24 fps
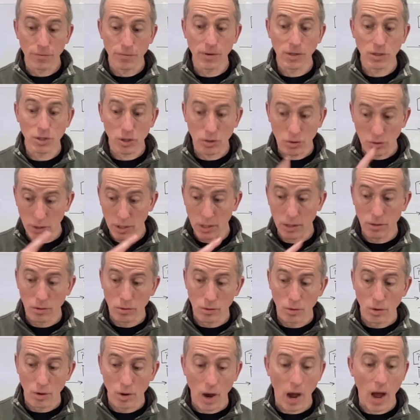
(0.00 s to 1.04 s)
physically
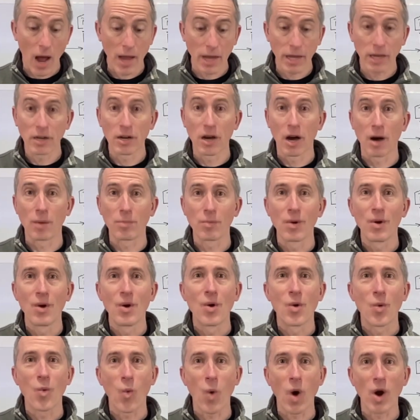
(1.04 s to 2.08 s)
eyeing up
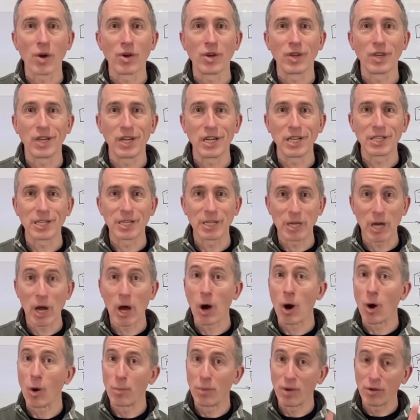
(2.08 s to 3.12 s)
where you need to
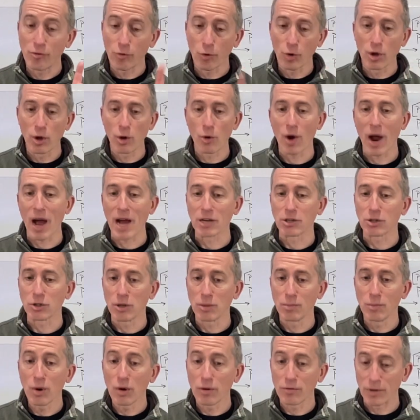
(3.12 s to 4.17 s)
go before you're
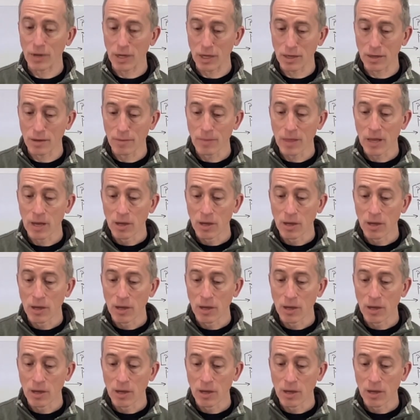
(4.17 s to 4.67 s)
actually moving.